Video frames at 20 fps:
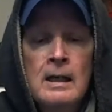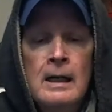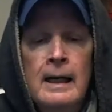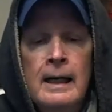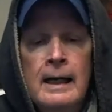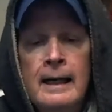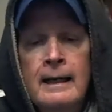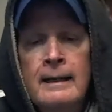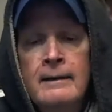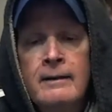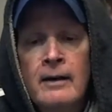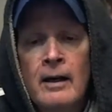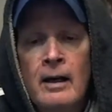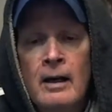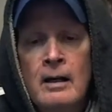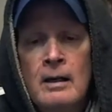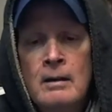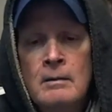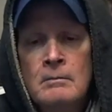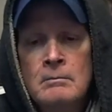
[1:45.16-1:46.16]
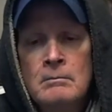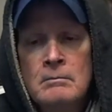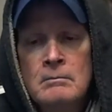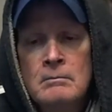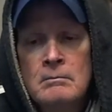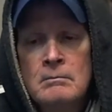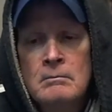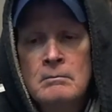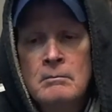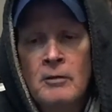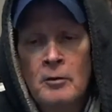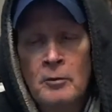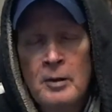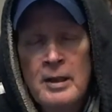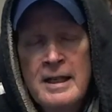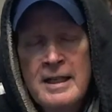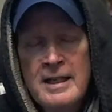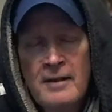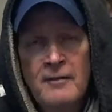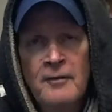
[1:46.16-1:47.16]
and the
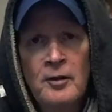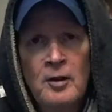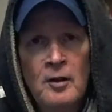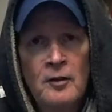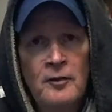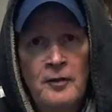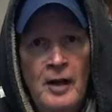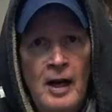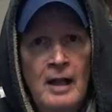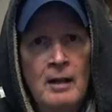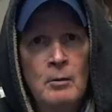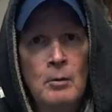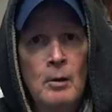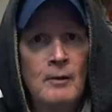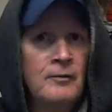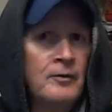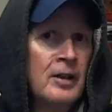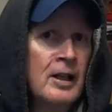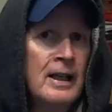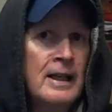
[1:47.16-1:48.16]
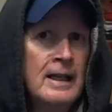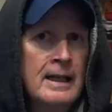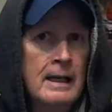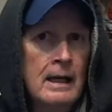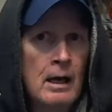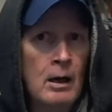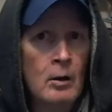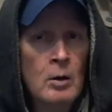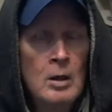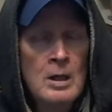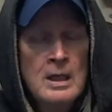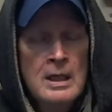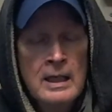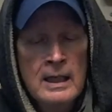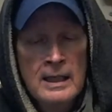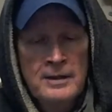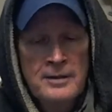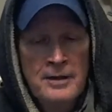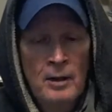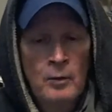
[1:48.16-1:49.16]
reason for the follow-up video
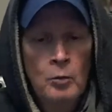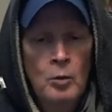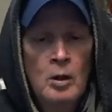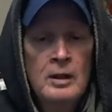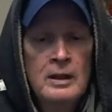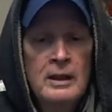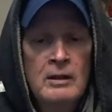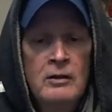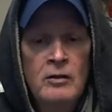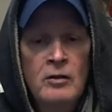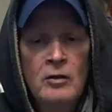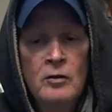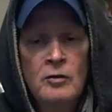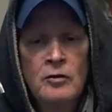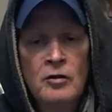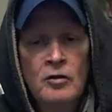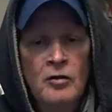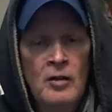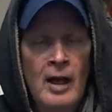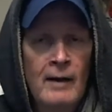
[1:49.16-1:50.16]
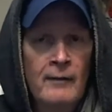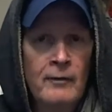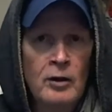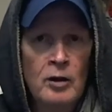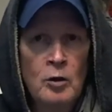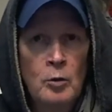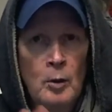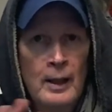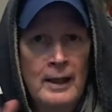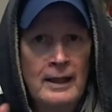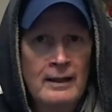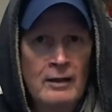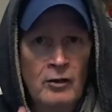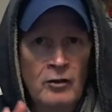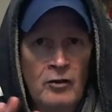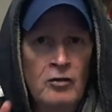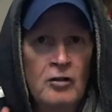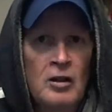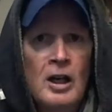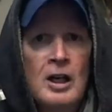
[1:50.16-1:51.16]
is I wanted to just have a quick
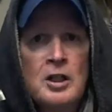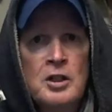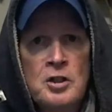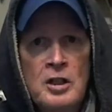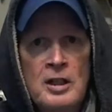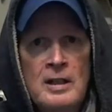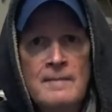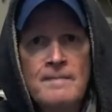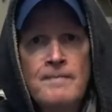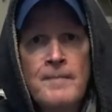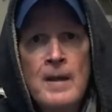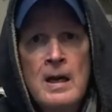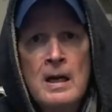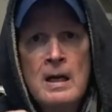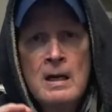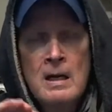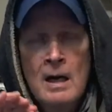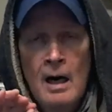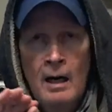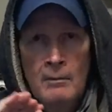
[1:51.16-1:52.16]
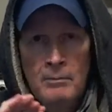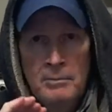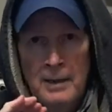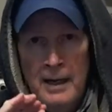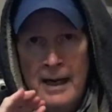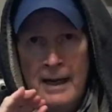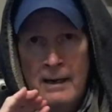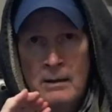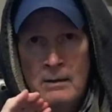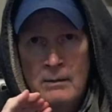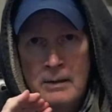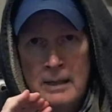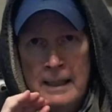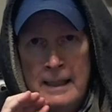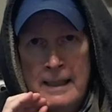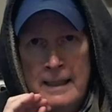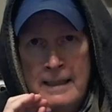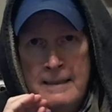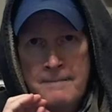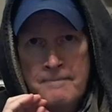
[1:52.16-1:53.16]
discussion
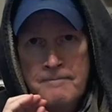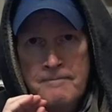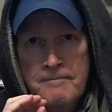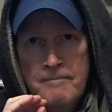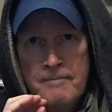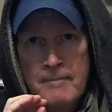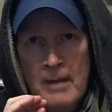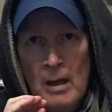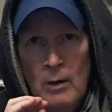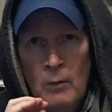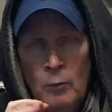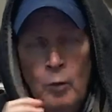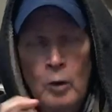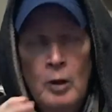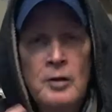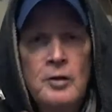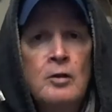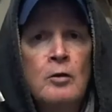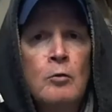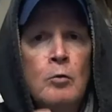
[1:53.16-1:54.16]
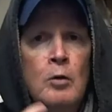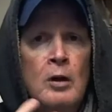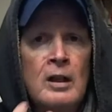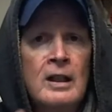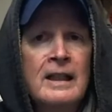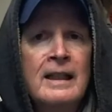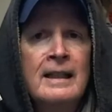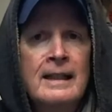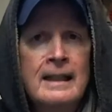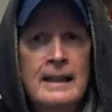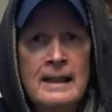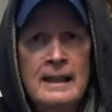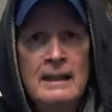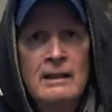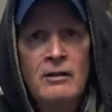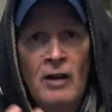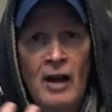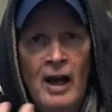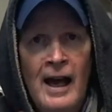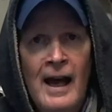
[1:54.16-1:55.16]
about what you really need
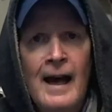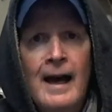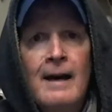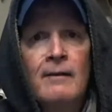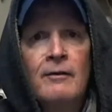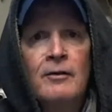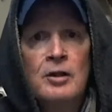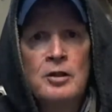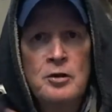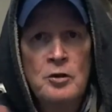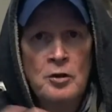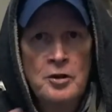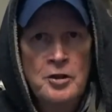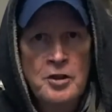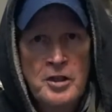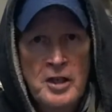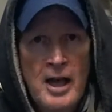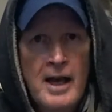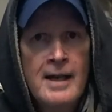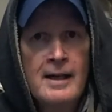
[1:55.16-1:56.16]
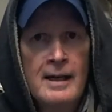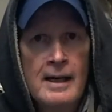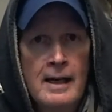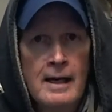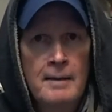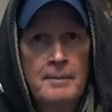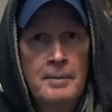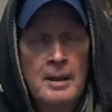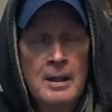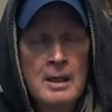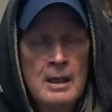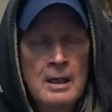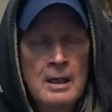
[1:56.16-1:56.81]
to have in your setup